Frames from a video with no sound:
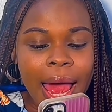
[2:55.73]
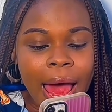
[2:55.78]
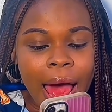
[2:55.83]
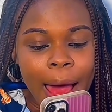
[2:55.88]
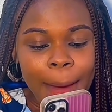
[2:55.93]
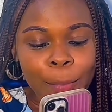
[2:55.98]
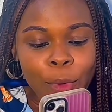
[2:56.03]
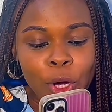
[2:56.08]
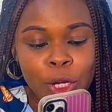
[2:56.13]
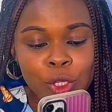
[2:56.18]

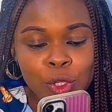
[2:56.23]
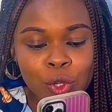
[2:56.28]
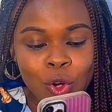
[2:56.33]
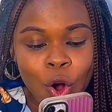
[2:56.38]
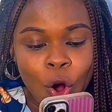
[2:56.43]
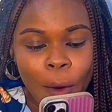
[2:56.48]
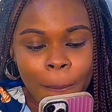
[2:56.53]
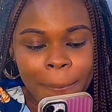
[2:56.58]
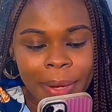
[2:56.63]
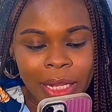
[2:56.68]
I'm going to
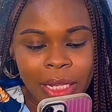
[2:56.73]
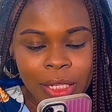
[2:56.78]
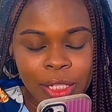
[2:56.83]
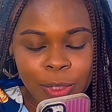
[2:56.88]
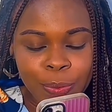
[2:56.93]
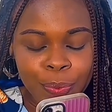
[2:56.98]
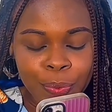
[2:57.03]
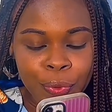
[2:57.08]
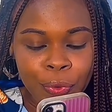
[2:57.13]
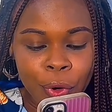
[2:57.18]
copy
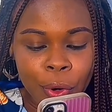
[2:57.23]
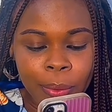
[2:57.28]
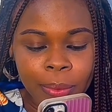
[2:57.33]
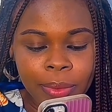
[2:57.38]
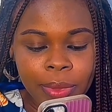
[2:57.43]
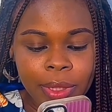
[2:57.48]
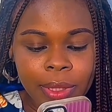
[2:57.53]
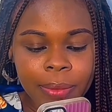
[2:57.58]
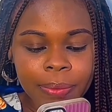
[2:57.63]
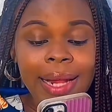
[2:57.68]
this
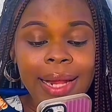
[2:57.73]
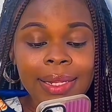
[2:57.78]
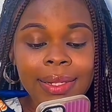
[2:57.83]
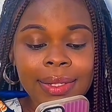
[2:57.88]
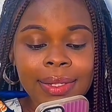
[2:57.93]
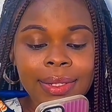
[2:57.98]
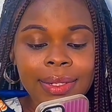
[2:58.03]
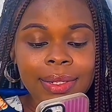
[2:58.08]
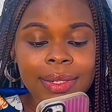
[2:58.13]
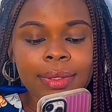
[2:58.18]
prompt
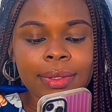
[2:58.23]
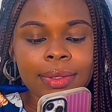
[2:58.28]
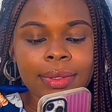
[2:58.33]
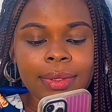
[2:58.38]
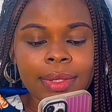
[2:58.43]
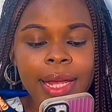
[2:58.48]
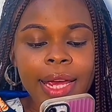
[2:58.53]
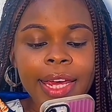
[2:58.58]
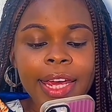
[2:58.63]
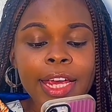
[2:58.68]
and
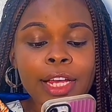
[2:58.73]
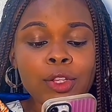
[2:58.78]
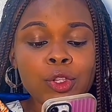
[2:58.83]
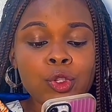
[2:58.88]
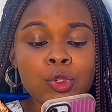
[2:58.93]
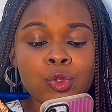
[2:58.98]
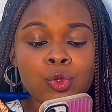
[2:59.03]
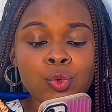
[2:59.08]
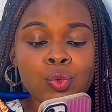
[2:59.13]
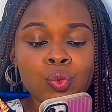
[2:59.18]
take
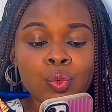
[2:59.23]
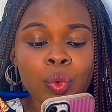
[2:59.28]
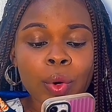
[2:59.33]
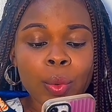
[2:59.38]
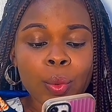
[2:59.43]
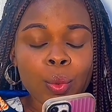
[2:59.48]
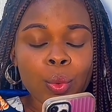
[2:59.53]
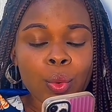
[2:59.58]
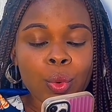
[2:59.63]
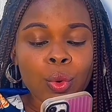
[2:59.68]
it to
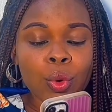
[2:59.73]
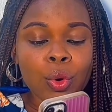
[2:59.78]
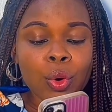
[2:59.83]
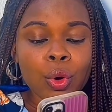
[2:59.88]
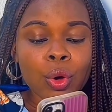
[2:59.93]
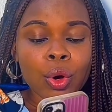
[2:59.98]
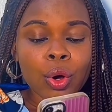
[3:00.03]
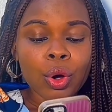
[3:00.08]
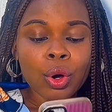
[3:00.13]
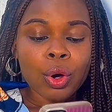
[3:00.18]

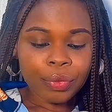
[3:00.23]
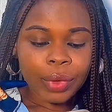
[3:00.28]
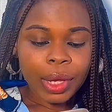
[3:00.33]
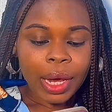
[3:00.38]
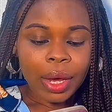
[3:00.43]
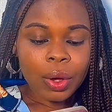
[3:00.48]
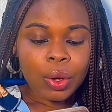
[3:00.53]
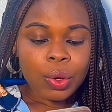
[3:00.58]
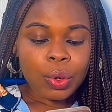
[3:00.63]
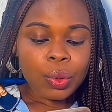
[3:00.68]

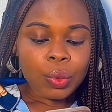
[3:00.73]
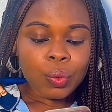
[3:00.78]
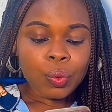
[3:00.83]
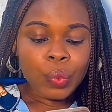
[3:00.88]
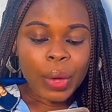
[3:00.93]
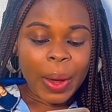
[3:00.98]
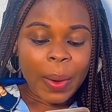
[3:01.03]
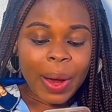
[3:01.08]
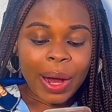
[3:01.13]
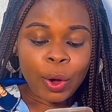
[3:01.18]

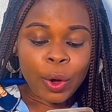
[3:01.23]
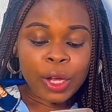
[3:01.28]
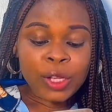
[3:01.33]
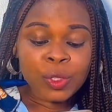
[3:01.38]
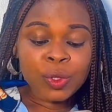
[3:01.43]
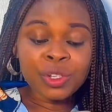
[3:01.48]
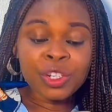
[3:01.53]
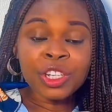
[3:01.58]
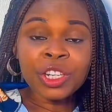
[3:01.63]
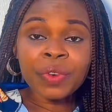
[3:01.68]
where we're going
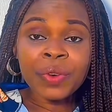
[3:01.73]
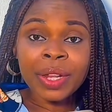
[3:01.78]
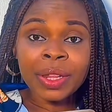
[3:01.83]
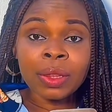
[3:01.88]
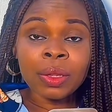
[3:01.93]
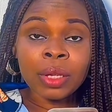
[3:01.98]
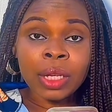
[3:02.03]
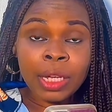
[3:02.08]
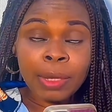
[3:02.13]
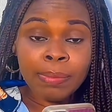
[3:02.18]
to
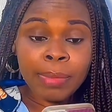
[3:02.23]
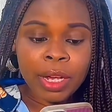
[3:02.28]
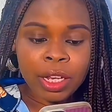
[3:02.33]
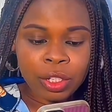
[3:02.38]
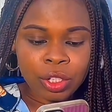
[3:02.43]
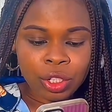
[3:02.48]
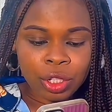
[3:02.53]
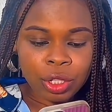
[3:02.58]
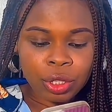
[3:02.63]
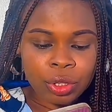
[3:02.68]
generate the
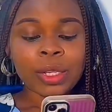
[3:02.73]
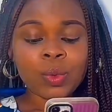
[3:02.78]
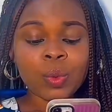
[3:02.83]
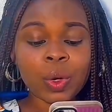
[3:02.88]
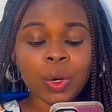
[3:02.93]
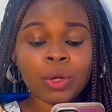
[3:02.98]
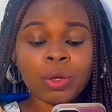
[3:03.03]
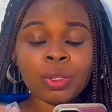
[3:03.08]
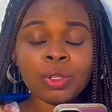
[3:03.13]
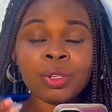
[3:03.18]
image.
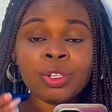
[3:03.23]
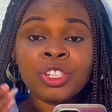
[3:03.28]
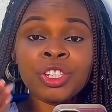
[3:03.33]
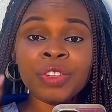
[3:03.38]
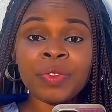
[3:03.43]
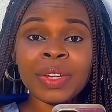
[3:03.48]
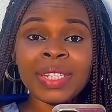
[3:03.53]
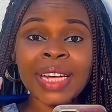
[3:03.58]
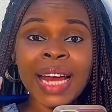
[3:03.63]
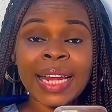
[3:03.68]
We can also
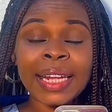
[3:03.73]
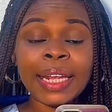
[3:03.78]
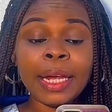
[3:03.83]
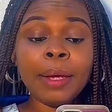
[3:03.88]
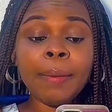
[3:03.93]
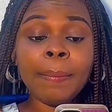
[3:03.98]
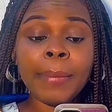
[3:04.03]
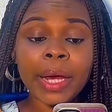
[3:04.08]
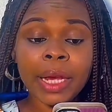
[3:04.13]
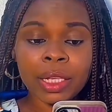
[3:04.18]
generate an
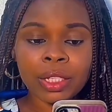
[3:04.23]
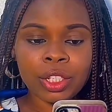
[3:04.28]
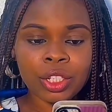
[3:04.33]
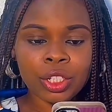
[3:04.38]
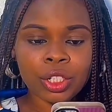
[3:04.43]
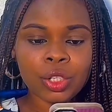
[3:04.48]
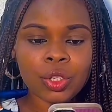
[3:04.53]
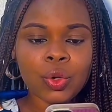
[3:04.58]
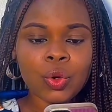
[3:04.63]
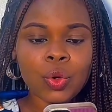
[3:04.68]
image